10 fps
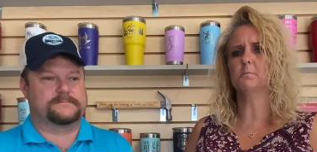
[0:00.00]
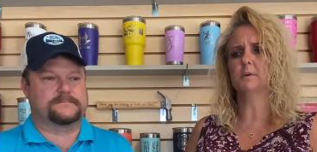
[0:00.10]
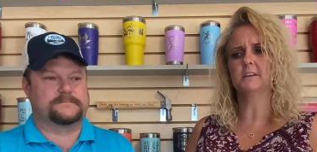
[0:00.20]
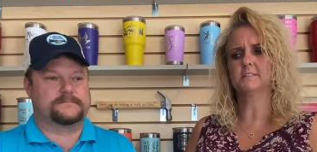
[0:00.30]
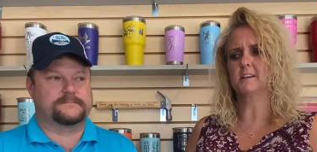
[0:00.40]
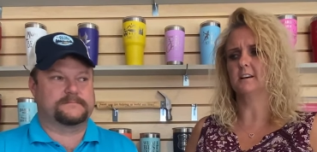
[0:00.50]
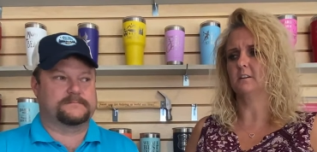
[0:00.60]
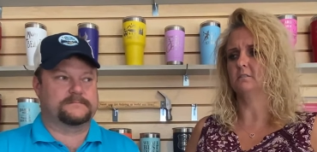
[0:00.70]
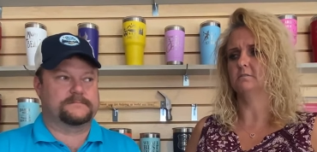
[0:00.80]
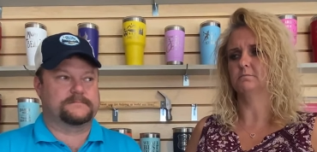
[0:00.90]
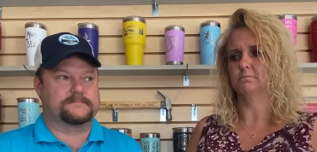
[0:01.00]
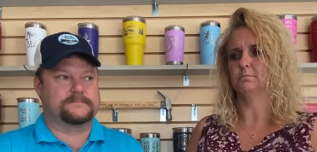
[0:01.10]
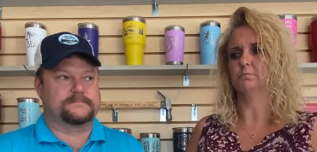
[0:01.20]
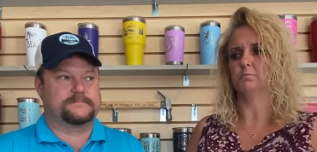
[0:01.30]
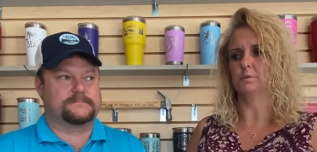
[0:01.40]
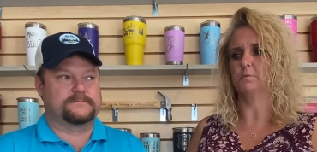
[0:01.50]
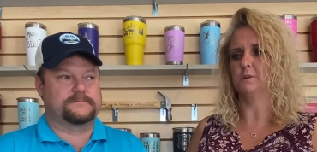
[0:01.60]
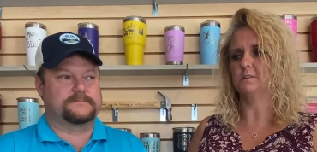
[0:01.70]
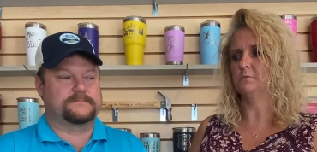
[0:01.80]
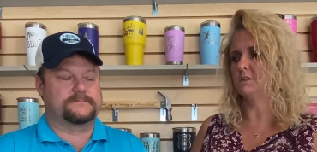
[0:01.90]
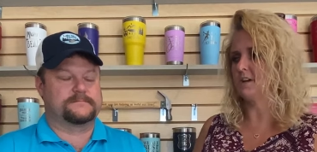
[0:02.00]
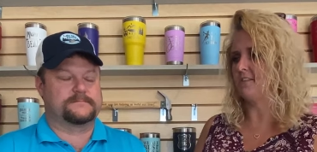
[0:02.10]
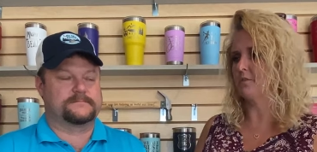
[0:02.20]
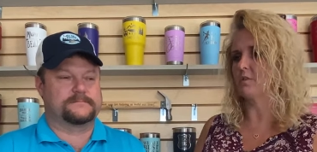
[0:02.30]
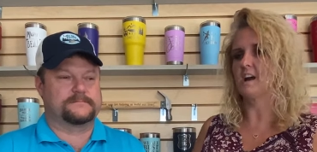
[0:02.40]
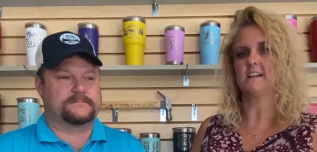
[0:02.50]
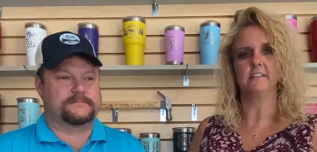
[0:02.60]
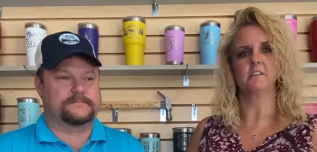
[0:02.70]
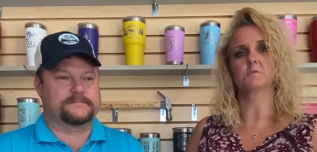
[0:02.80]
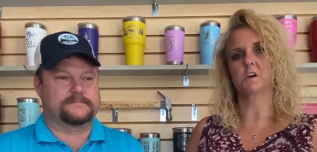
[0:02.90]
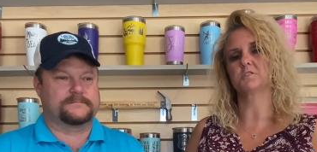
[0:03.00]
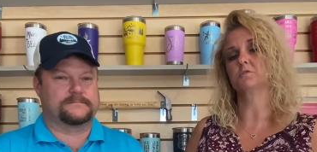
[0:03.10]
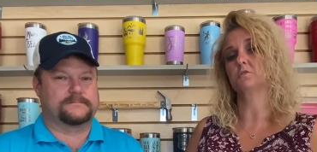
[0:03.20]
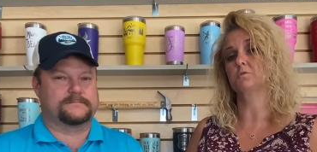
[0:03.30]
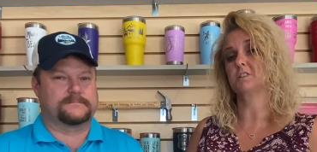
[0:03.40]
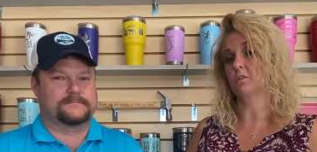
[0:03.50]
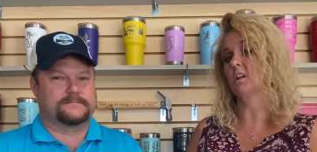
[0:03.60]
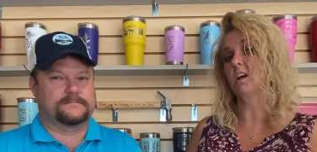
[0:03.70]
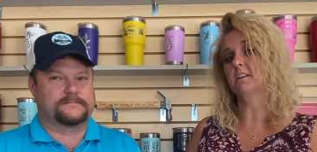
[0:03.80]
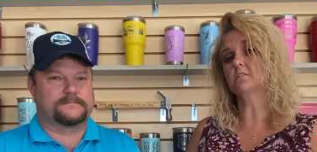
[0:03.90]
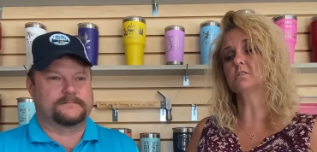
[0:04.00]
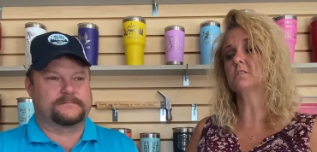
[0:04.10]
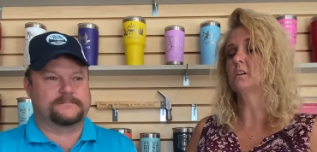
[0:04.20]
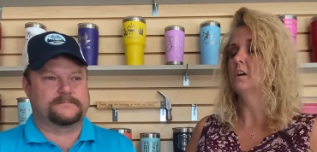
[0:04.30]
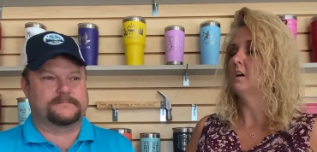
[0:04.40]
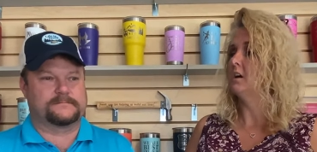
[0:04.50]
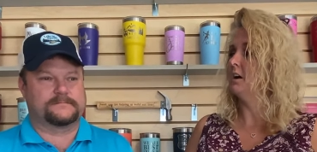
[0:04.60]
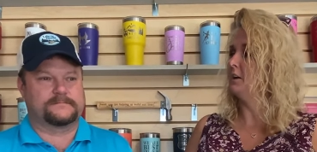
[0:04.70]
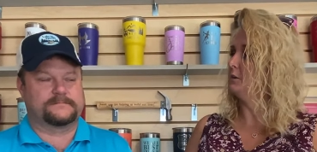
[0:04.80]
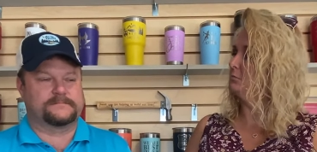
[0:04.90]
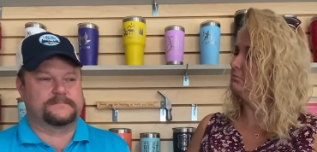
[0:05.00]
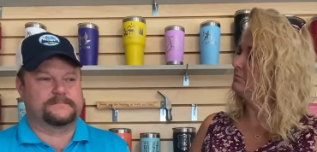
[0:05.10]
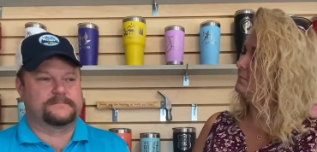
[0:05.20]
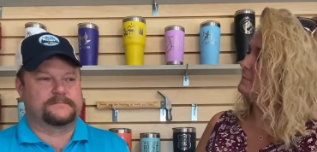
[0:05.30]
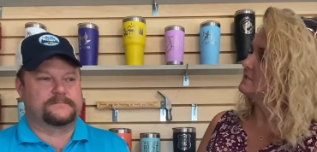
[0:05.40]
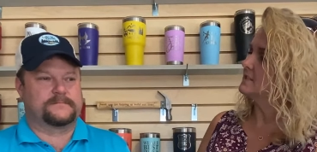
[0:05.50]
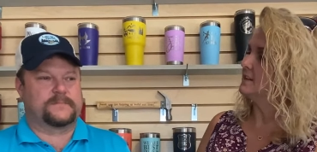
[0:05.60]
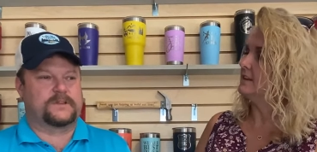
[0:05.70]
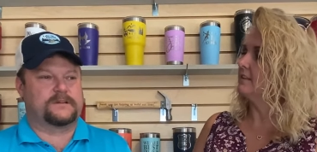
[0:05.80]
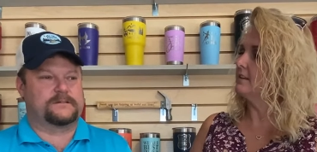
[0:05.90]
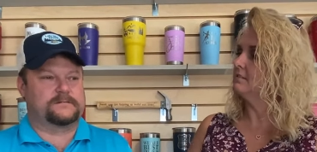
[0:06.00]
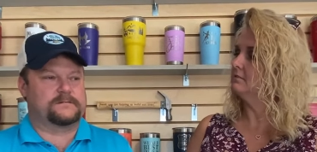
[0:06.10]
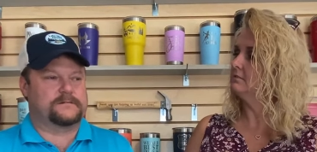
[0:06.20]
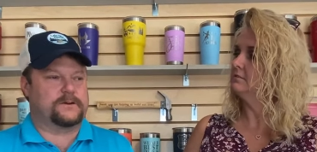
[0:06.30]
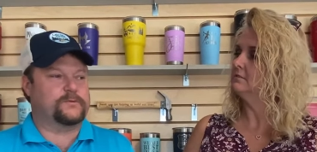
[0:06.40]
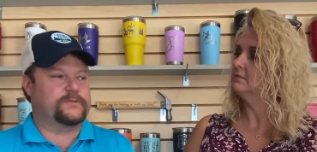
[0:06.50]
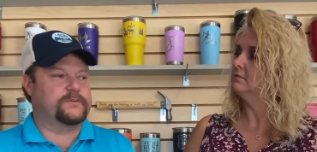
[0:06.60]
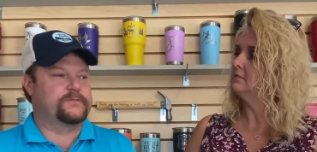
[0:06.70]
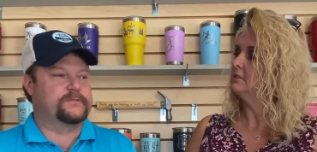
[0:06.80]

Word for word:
Speaker 1: but uh, we, we have a variety of things. We also do cigarette lighters. Um, am I missing anything? Coasters.